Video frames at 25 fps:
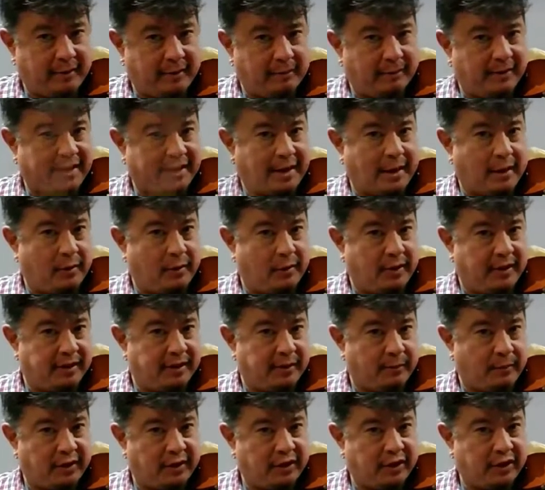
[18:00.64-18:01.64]
them down
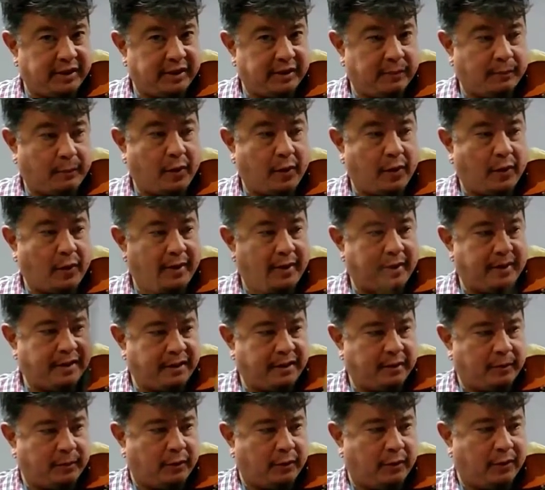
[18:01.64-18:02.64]
as much as
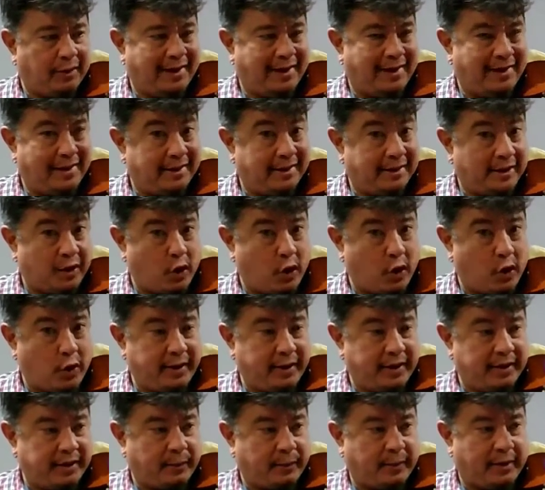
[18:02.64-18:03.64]
possible and as
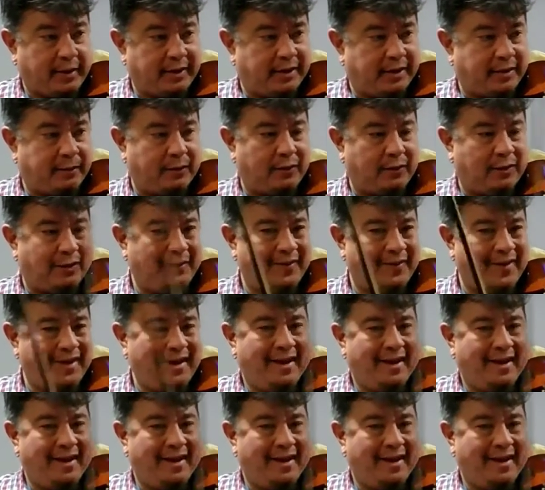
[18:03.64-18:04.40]
long as possible